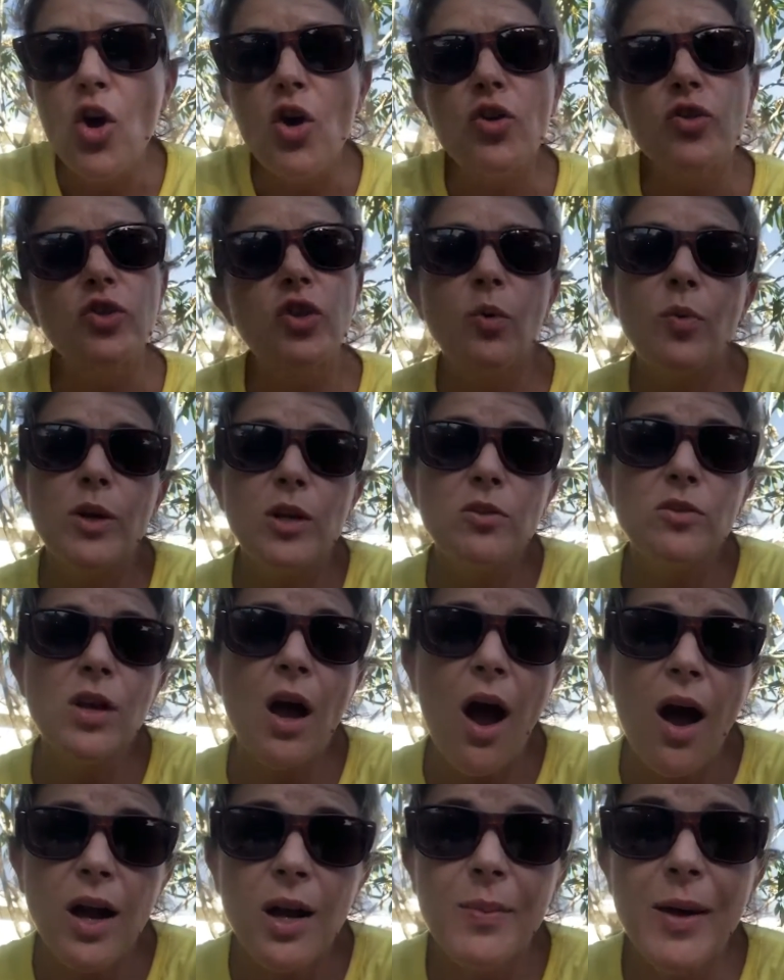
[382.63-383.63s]
So when you
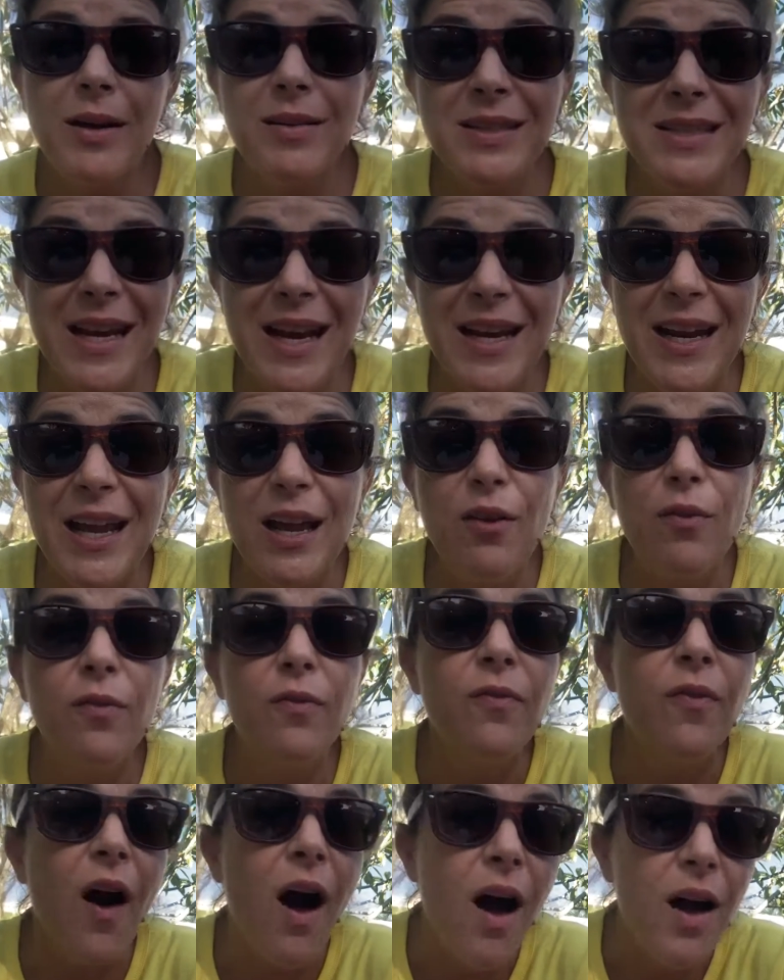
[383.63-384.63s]
talk about dating
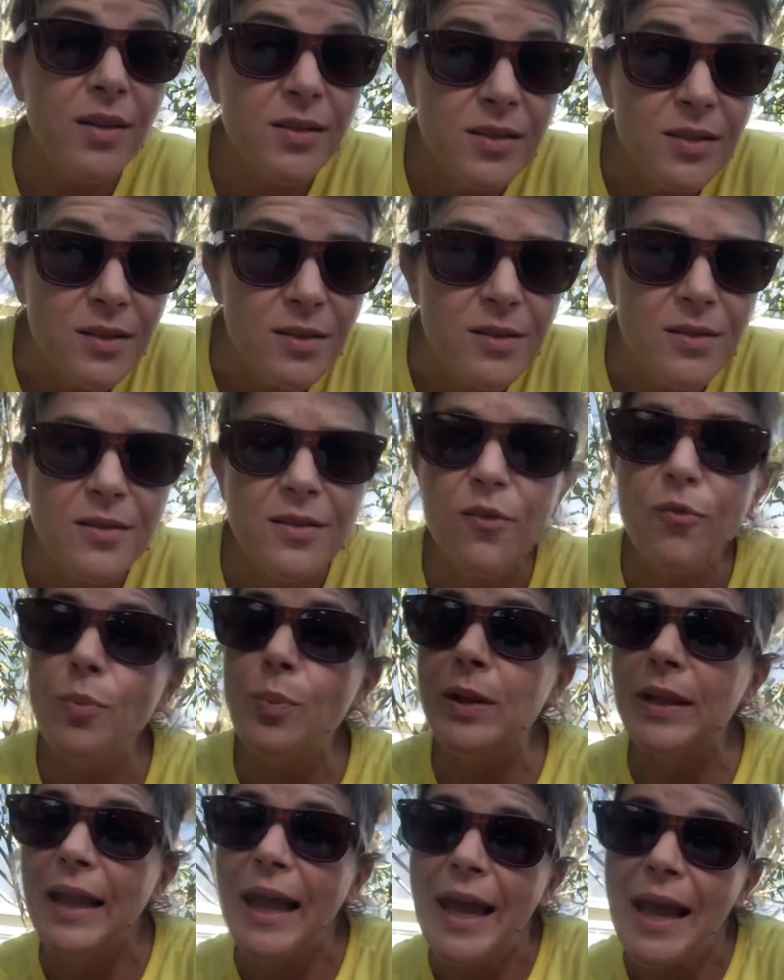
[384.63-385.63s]
fossils of
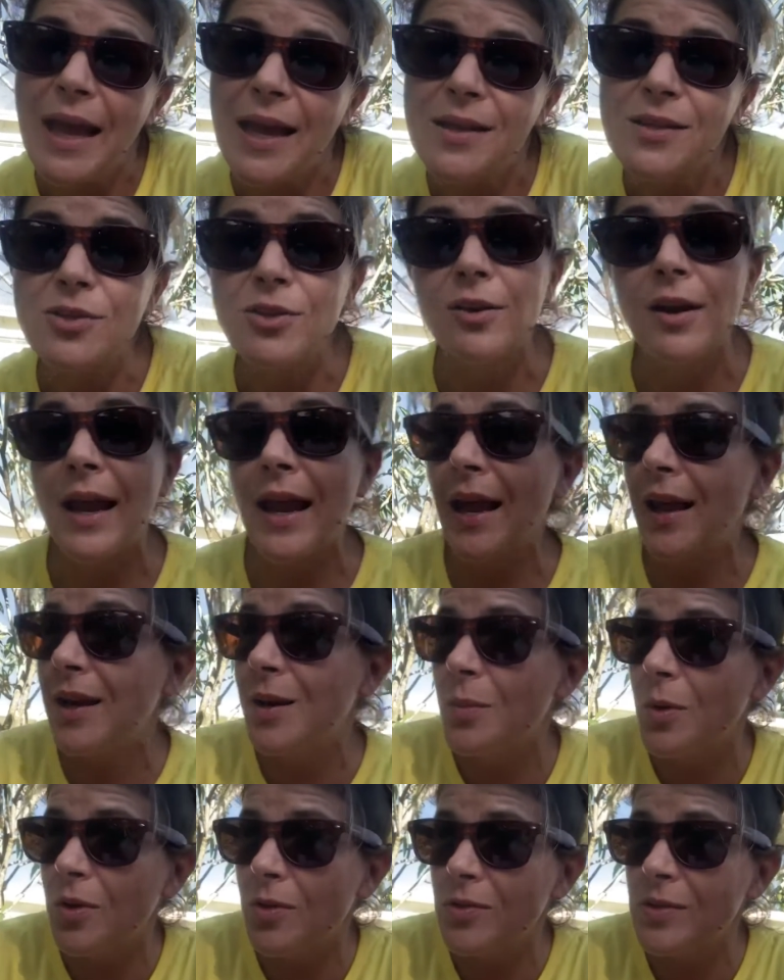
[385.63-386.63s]
plants or
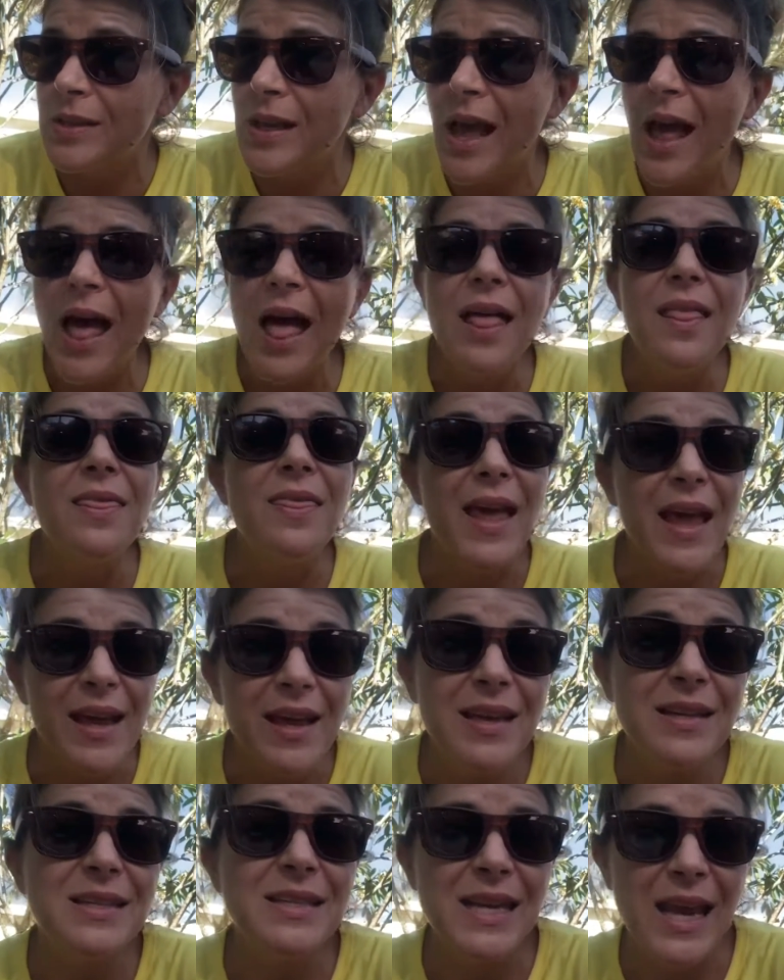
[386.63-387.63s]
animals, they
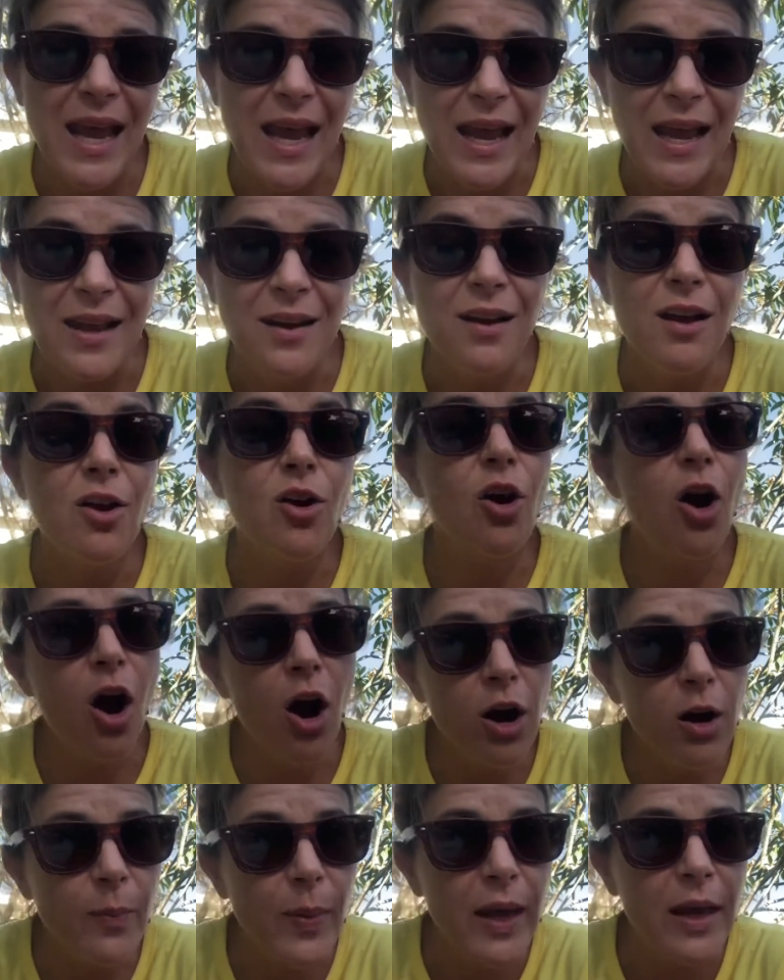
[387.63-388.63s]
contain
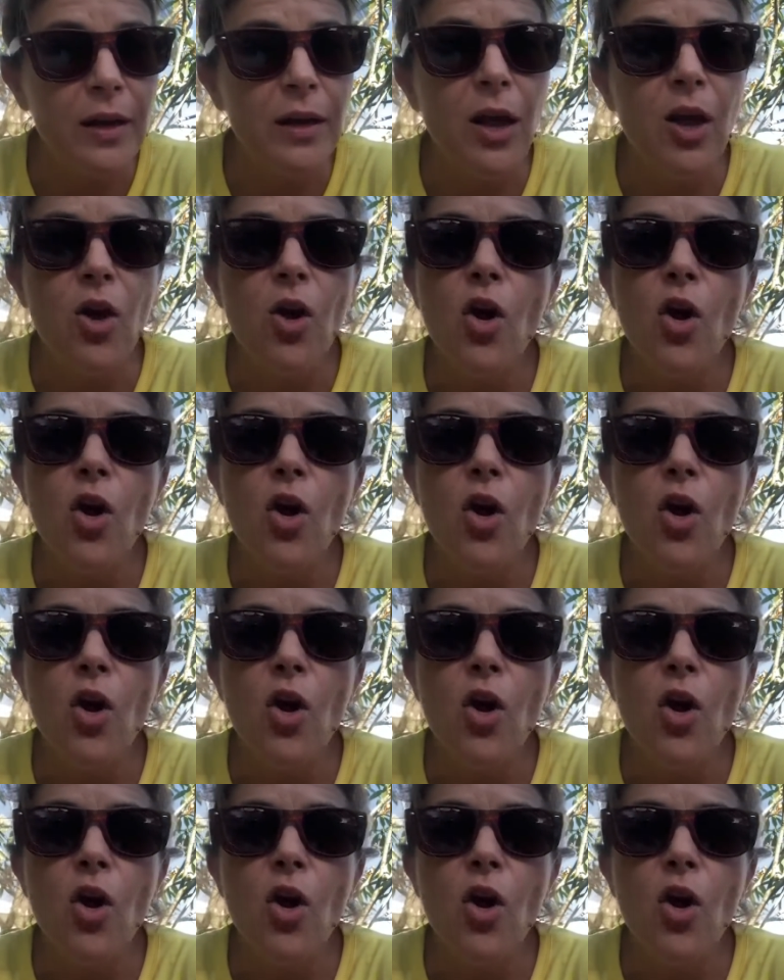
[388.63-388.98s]
carbon.